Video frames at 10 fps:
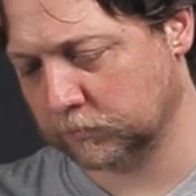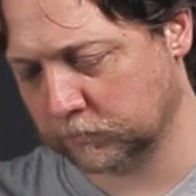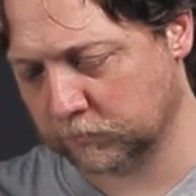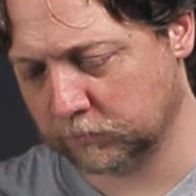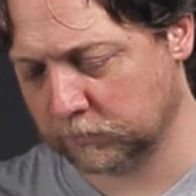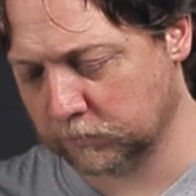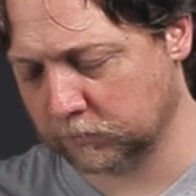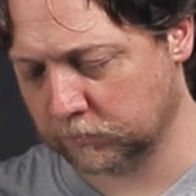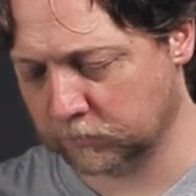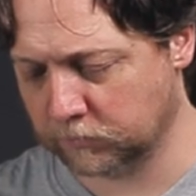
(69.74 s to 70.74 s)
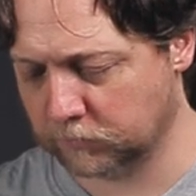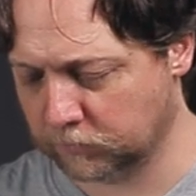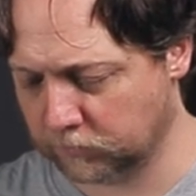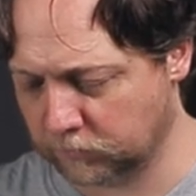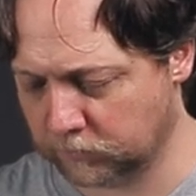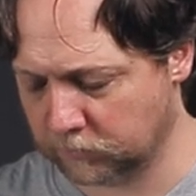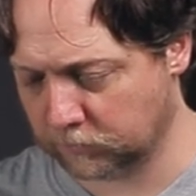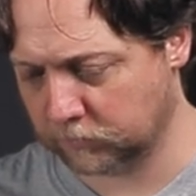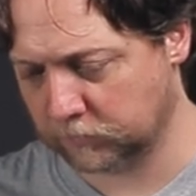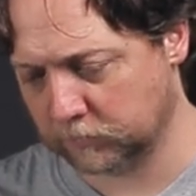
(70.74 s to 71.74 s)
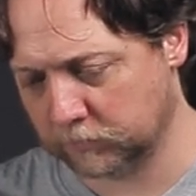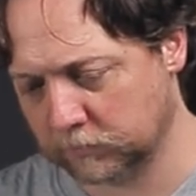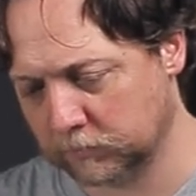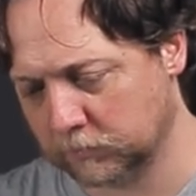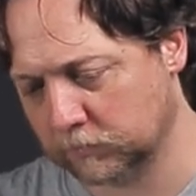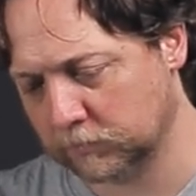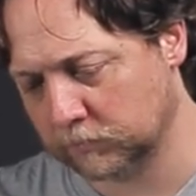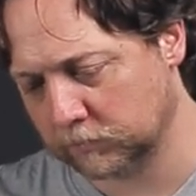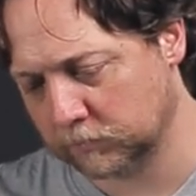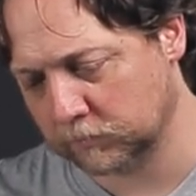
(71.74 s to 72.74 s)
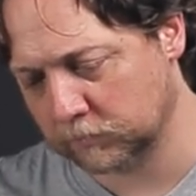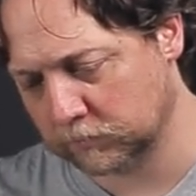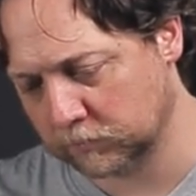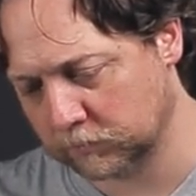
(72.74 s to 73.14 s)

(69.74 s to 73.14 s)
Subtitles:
[no speech]